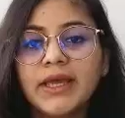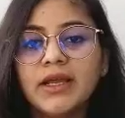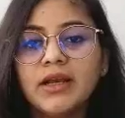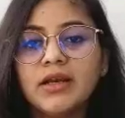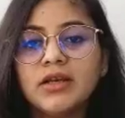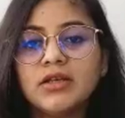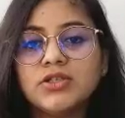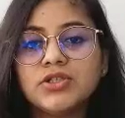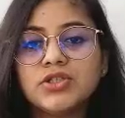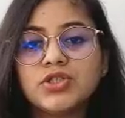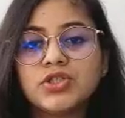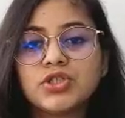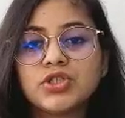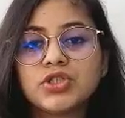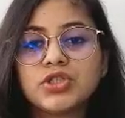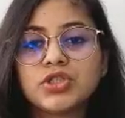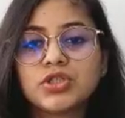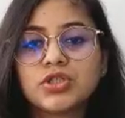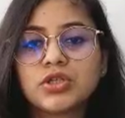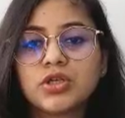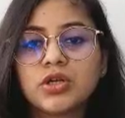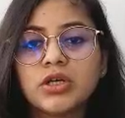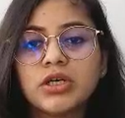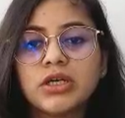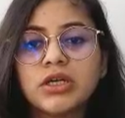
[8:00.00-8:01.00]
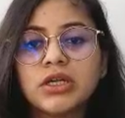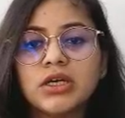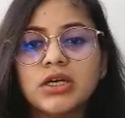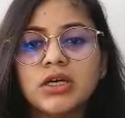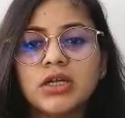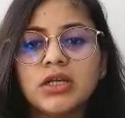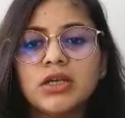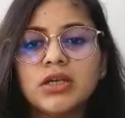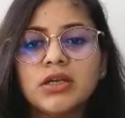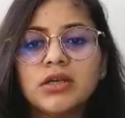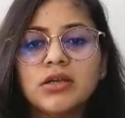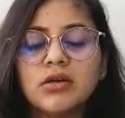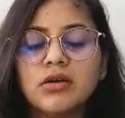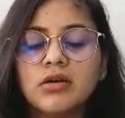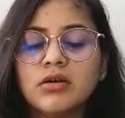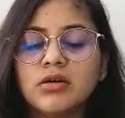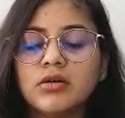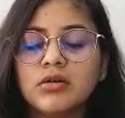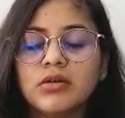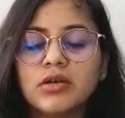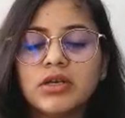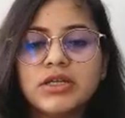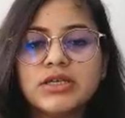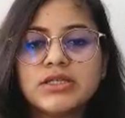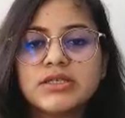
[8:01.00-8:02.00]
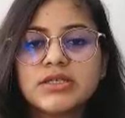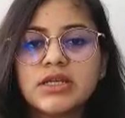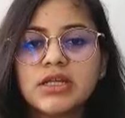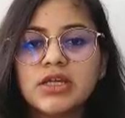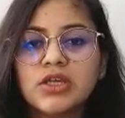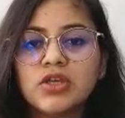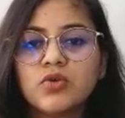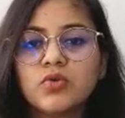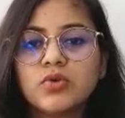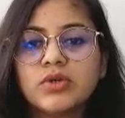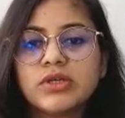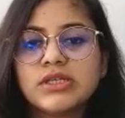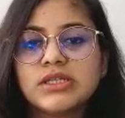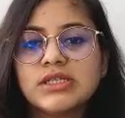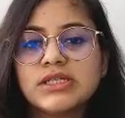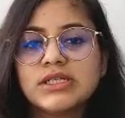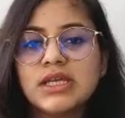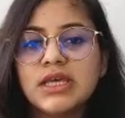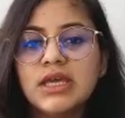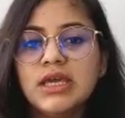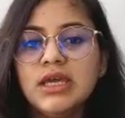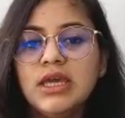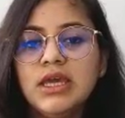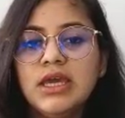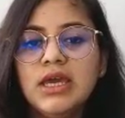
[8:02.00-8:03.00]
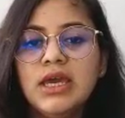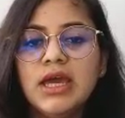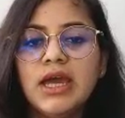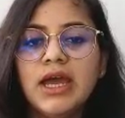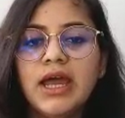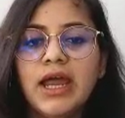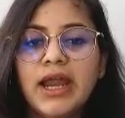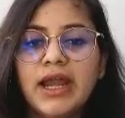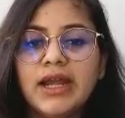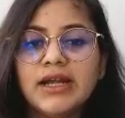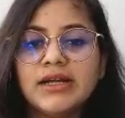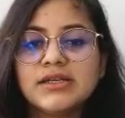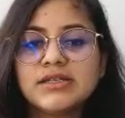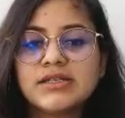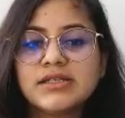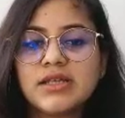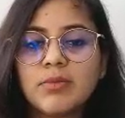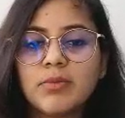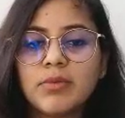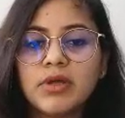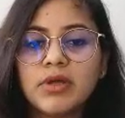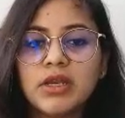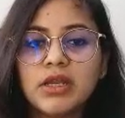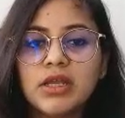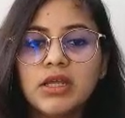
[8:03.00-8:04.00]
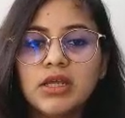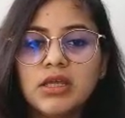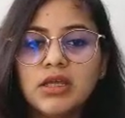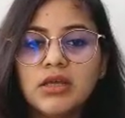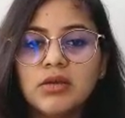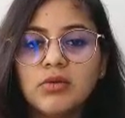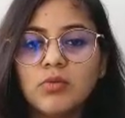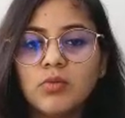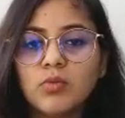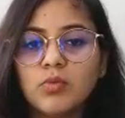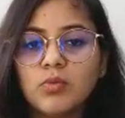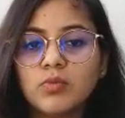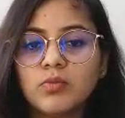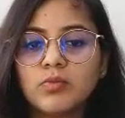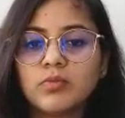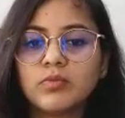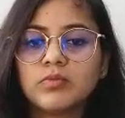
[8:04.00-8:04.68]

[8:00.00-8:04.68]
English critical reasoning you can say, and summary.